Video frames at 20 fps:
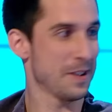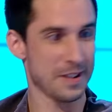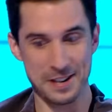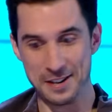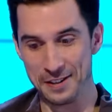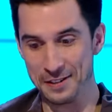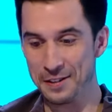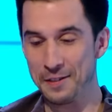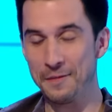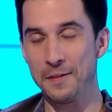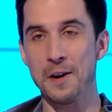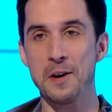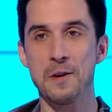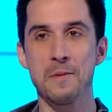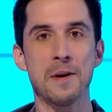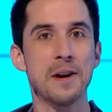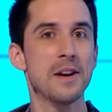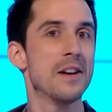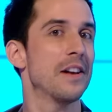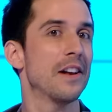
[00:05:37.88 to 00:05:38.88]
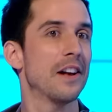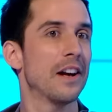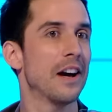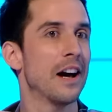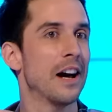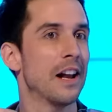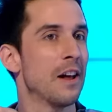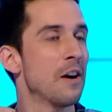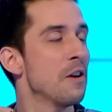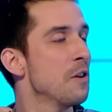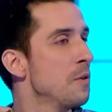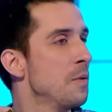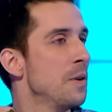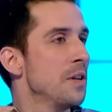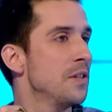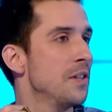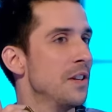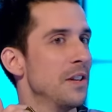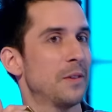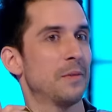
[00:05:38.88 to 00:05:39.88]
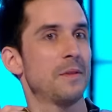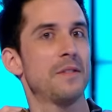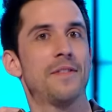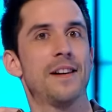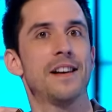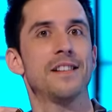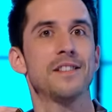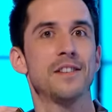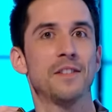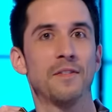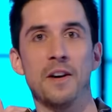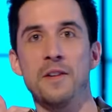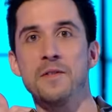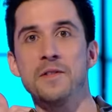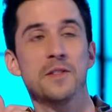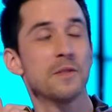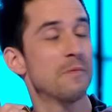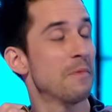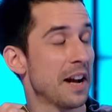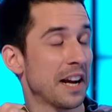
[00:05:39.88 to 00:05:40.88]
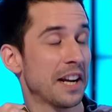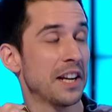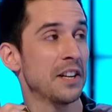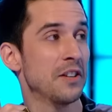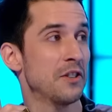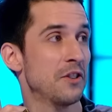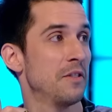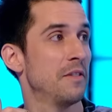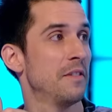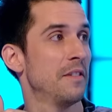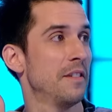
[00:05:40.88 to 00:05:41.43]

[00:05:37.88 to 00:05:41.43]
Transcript: and he answered the phone and went, "Hello, who is this? We found this phone in the wreckage."